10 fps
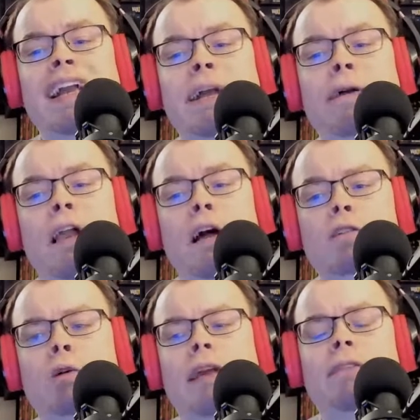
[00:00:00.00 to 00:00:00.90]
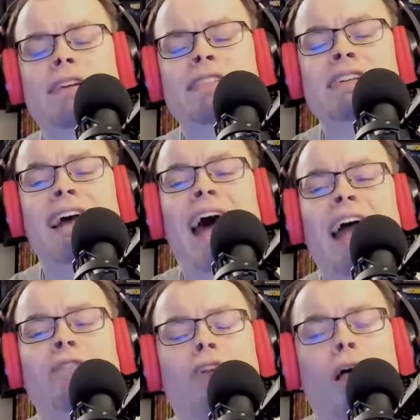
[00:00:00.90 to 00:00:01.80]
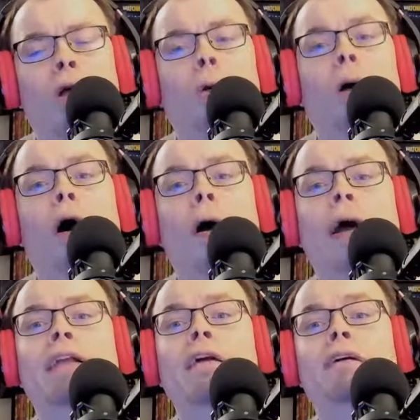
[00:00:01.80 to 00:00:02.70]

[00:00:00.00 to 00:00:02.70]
you can also give us a follow on